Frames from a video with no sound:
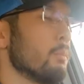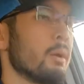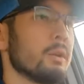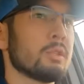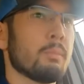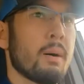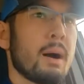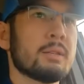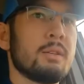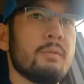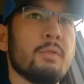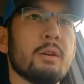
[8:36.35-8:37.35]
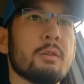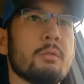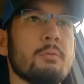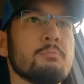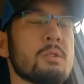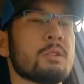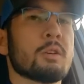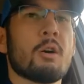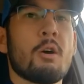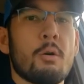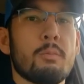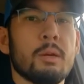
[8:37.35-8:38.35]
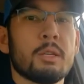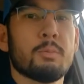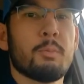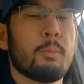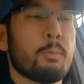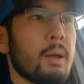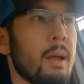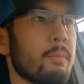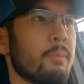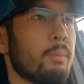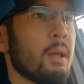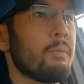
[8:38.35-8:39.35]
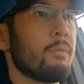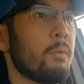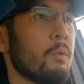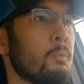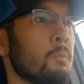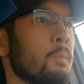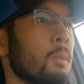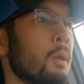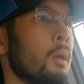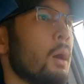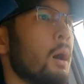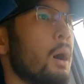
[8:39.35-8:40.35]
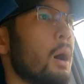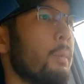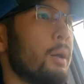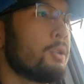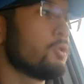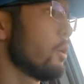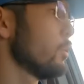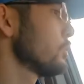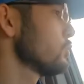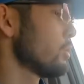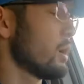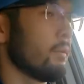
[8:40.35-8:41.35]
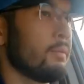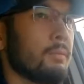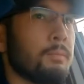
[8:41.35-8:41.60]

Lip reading: But it's a boxy vehicle, it's a carb-based platform, and it's all-wheel drive.